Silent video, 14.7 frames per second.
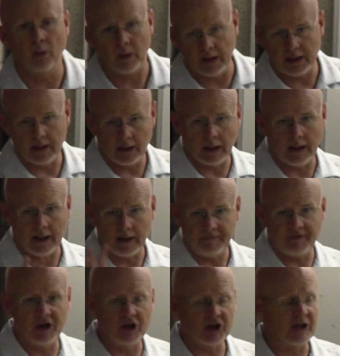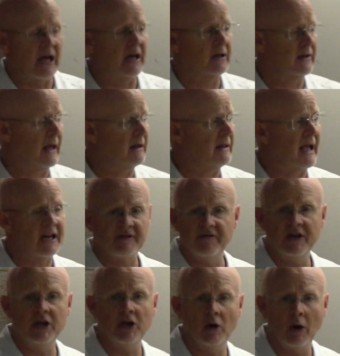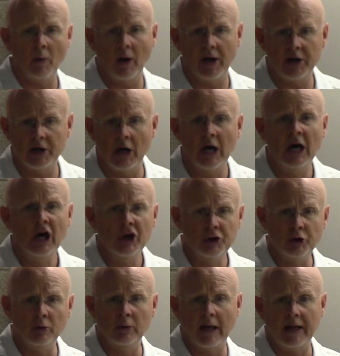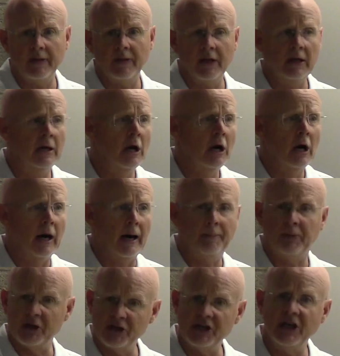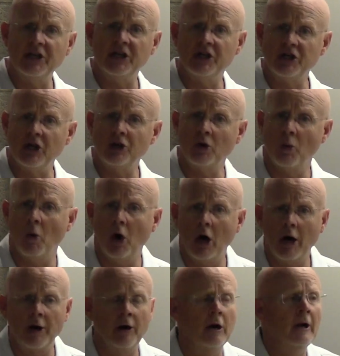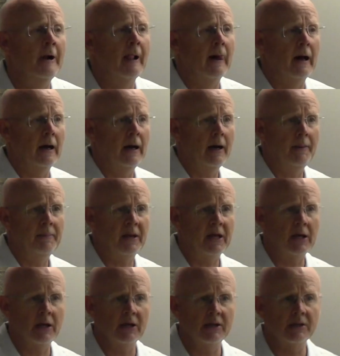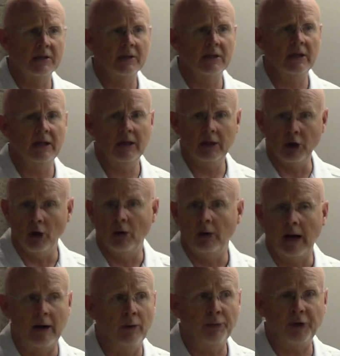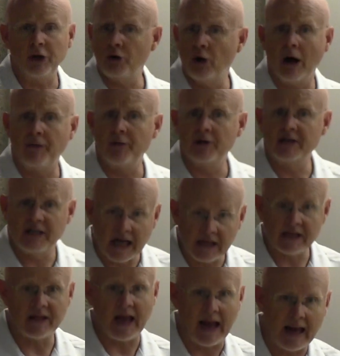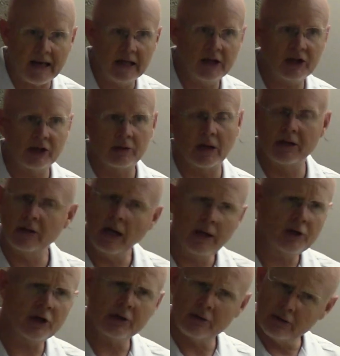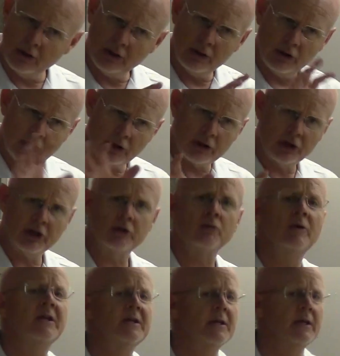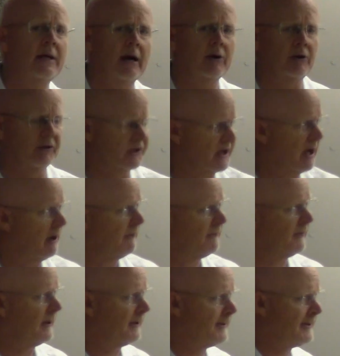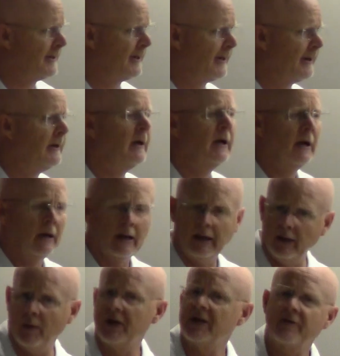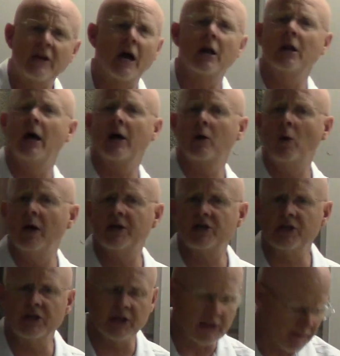we uh, finished that, that last video. I wanted to do like the uh, percentage underwater uh, because, he, you know, I don't think your author does that. He just says, hey, just, just, just reason it out yourself. And, uh, Anyways, I've got a lot of questions in